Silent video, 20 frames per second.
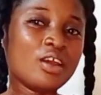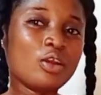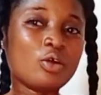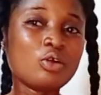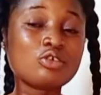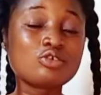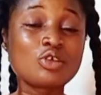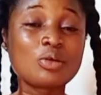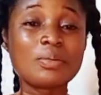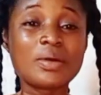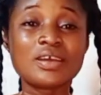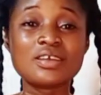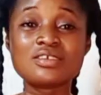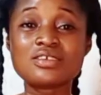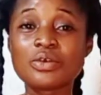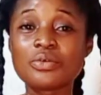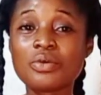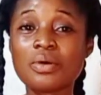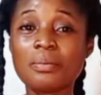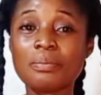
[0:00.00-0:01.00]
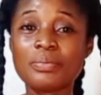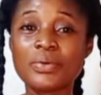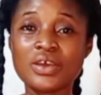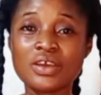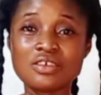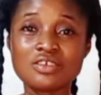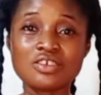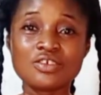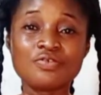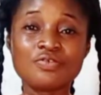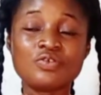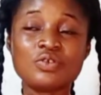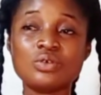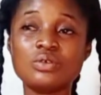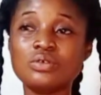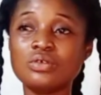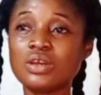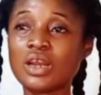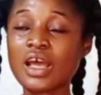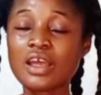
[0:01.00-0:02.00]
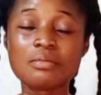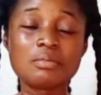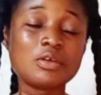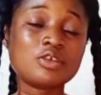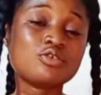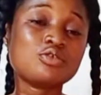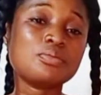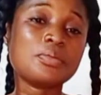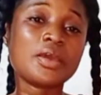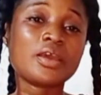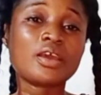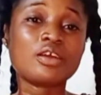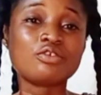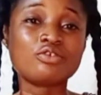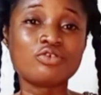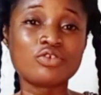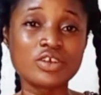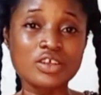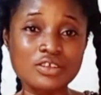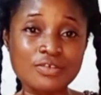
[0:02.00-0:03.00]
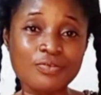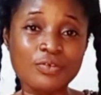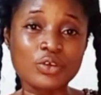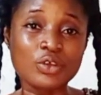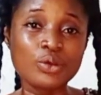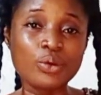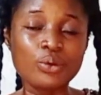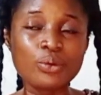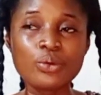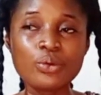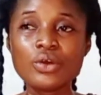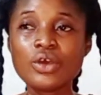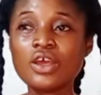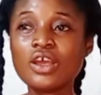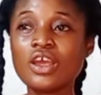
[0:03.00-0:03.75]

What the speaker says: And also my Instagram page, if you'd like me to make a dress for you,